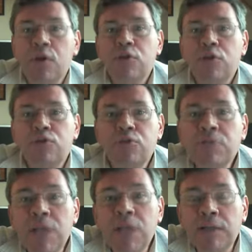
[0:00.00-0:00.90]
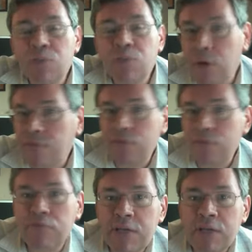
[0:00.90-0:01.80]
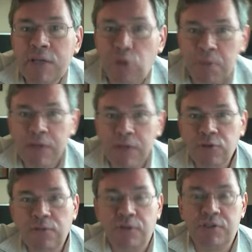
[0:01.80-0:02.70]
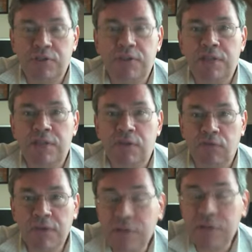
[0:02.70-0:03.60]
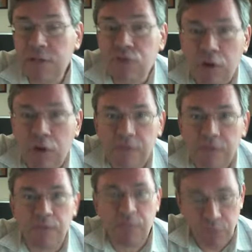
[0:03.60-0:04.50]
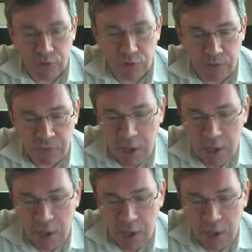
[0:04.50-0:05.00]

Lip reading: So UCL is one of 3 European universities that recently joined this consortium.